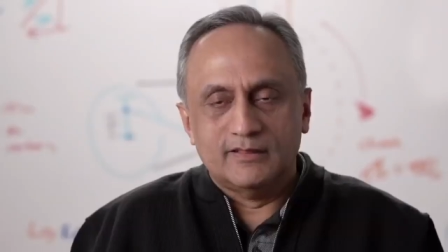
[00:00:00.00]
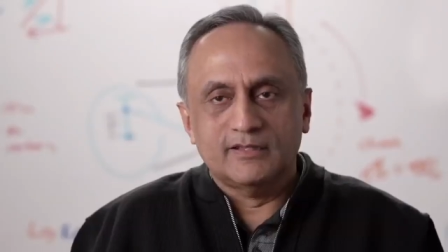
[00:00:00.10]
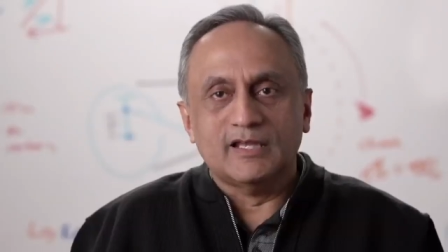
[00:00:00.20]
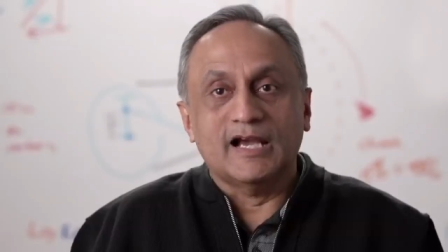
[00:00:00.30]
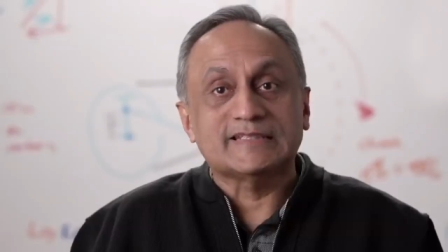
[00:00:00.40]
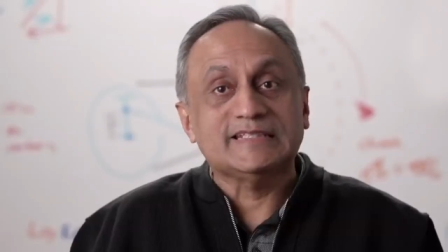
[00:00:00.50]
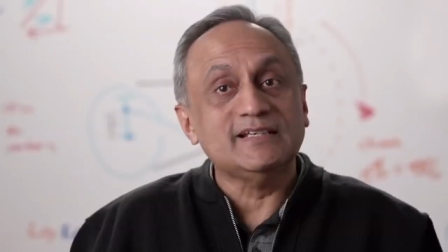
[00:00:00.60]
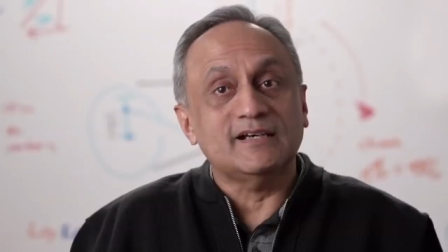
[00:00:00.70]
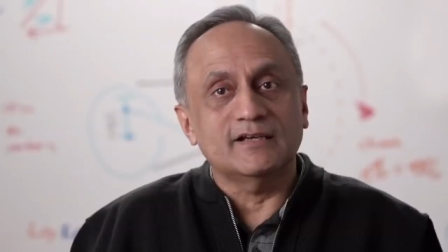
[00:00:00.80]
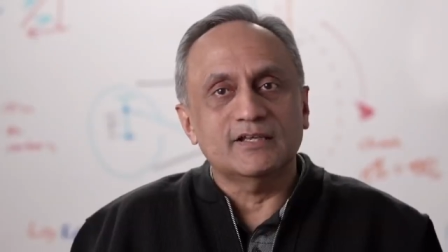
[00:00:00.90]
the
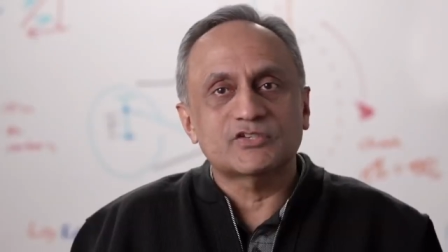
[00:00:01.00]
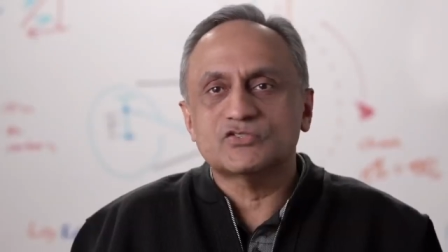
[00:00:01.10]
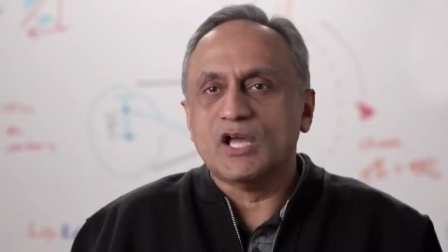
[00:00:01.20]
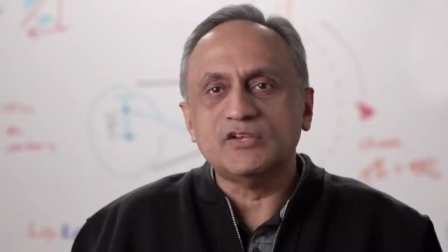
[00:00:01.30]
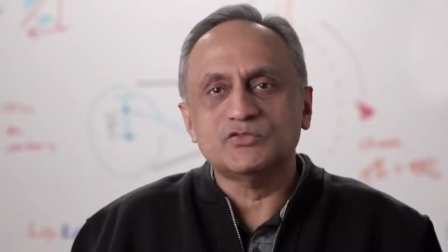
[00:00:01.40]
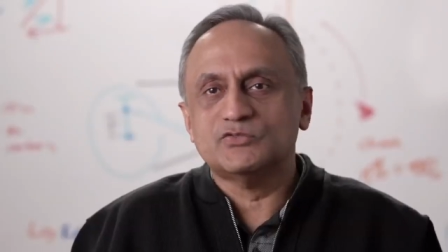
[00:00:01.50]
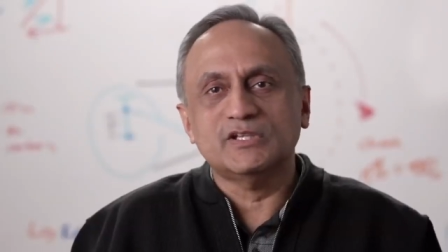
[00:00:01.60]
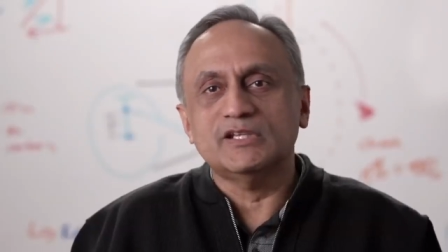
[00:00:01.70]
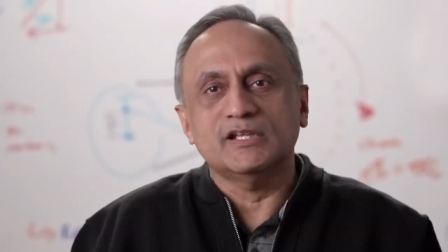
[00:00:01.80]
idea is not to treat